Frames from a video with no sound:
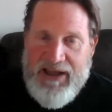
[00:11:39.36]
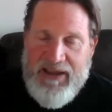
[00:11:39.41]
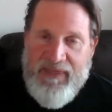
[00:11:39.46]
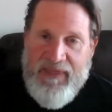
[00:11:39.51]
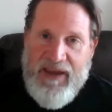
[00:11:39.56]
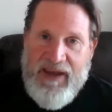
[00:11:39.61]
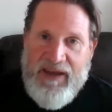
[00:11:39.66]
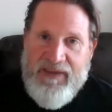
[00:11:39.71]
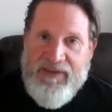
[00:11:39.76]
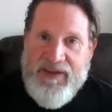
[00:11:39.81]

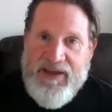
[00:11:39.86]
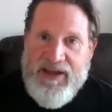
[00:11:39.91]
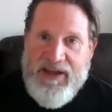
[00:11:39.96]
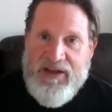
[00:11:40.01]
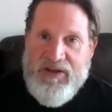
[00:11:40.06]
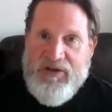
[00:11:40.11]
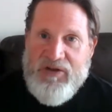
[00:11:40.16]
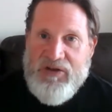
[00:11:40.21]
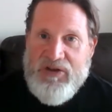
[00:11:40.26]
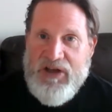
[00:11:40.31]
And
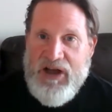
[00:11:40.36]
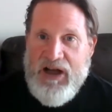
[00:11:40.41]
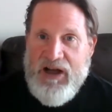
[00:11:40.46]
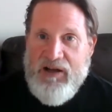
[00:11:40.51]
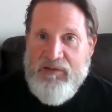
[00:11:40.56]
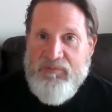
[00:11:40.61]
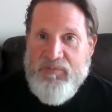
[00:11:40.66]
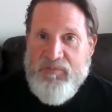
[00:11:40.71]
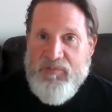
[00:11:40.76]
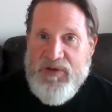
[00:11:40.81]
then
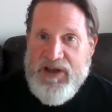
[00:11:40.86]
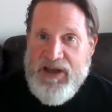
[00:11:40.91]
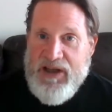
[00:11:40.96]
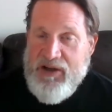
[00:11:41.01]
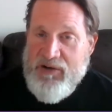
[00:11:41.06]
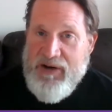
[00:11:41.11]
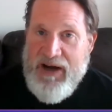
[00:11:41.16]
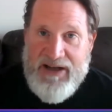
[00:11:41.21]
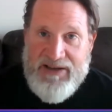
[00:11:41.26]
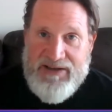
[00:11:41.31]
the
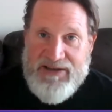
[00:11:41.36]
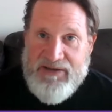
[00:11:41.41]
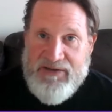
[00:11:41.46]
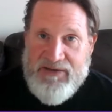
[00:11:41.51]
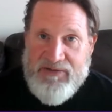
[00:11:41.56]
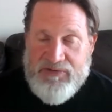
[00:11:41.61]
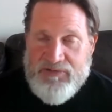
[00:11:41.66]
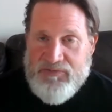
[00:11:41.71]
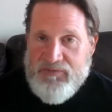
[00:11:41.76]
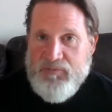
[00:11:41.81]

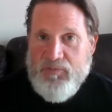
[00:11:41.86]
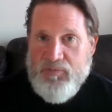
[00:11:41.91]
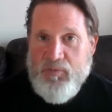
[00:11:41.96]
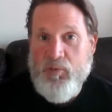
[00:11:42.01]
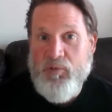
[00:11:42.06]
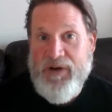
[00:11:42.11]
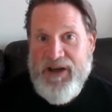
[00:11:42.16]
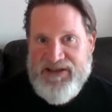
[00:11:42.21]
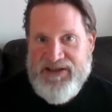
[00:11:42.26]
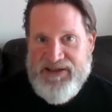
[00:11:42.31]
interactive
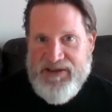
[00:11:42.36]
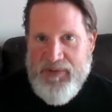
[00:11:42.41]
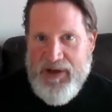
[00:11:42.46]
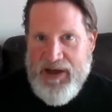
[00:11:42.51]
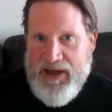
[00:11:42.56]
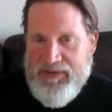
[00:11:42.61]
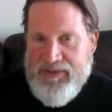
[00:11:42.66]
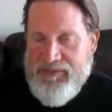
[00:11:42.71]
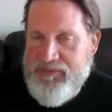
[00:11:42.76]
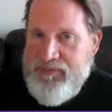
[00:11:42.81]

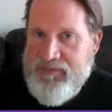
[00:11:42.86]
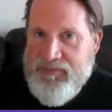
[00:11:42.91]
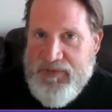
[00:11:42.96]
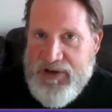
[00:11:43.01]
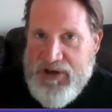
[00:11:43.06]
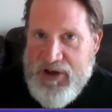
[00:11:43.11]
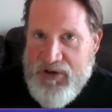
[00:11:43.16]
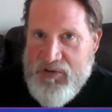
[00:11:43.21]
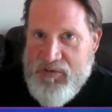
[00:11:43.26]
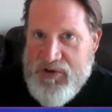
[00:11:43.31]
resume,
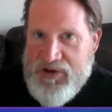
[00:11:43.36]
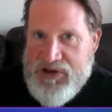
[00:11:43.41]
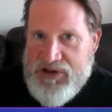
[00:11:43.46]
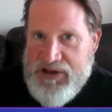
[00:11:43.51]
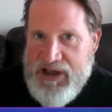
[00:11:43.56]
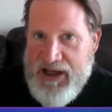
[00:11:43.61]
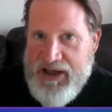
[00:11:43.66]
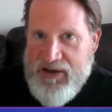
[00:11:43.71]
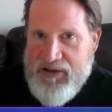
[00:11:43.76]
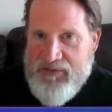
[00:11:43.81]
which
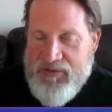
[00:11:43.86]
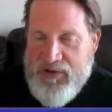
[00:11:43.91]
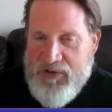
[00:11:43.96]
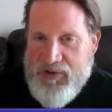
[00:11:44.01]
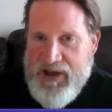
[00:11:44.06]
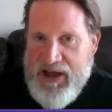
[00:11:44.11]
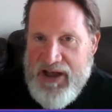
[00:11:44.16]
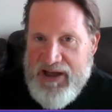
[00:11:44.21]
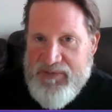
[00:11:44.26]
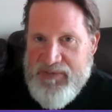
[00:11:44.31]
I don't view
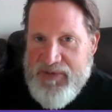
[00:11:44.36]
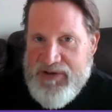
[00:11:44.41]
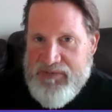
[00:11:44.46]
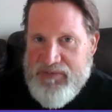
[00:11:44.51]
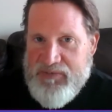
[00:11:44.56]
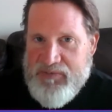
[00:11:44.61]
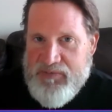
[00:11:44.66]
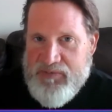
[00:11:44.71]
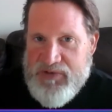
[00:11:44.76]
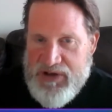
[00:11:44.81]
that, but
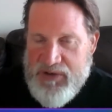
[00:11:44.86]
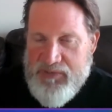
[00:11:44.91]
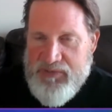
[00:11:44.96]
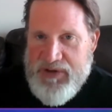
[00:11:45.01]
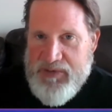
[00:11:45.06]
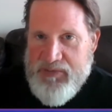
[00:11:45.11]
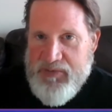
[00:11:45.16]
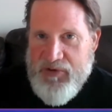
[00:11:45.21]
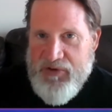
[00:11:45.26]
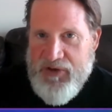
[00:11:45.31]
some
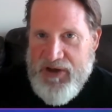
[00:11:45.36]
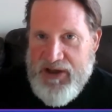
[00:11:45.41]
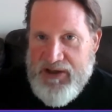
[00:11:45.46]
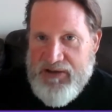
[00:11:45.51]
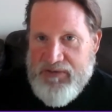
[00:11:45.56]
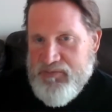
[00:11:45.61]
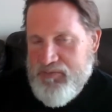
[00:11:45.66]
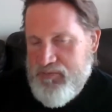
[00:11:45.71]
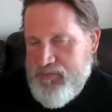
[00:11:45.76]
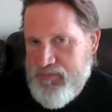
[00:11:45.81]
people
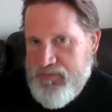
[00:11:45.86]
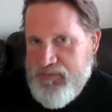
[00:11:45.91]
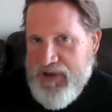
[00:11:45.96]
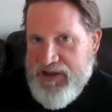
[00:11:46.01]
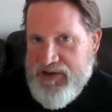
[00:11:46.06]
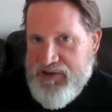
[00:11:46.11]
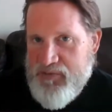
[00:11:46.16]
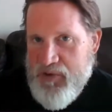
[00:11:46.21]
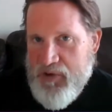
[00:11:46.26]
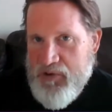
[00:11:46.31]
think
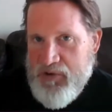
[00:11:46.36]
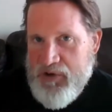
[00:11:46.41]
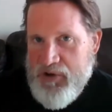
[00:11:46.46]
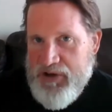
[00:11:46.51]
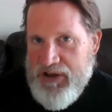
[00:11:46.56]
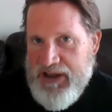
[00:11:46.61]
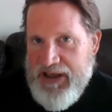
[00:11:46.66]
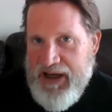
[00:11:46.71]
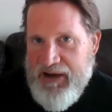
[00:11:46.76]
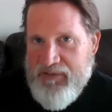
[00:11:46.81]
that's what we're
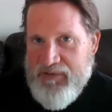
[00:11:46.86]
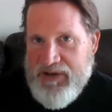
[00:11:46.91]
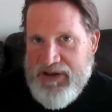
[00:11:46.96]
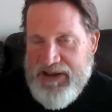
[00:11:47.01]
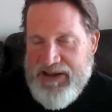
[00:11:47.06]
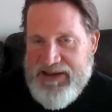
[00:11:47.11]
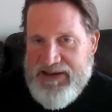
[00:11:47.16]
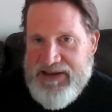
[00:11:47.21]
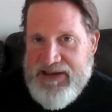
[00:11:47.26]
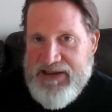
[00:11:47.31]
looking at with
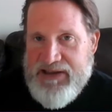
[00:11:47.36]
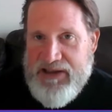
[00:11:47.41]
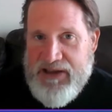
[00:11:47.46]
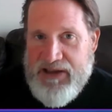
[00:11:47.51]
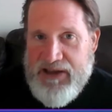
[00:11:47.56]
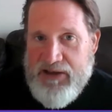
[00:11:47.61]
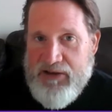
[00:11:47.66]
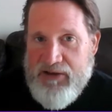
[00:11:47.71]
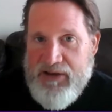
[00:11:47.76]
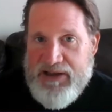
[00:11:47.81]
LinkedIn, an
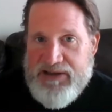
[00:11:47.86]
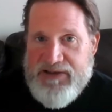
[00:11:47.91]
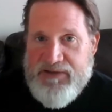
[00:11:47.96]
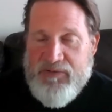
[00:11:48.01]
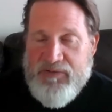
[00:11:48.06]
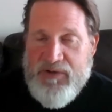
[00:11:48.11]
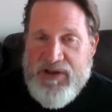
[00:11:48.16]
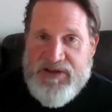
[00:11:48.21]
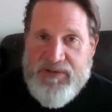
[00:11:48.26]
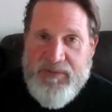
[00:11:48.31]
interactive
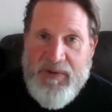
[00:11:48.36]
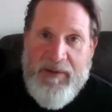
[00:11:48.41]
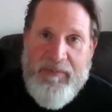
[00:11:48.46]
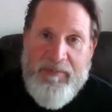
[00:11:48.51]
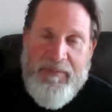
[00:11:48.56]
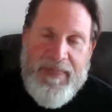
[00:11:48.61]
resume.